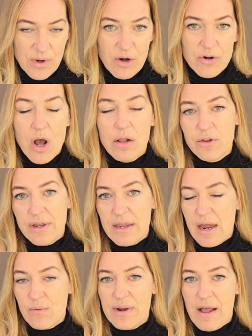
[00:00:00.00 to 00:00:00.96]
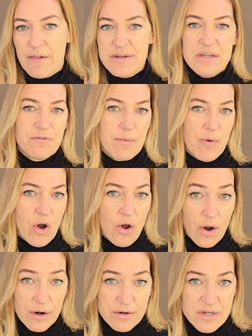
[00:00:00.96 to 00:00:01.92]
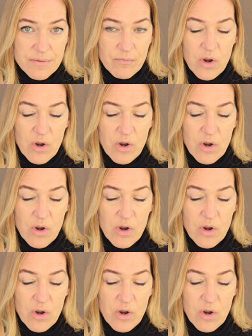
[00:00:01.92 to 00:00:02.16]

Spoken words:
We are not looking at reality from our heart.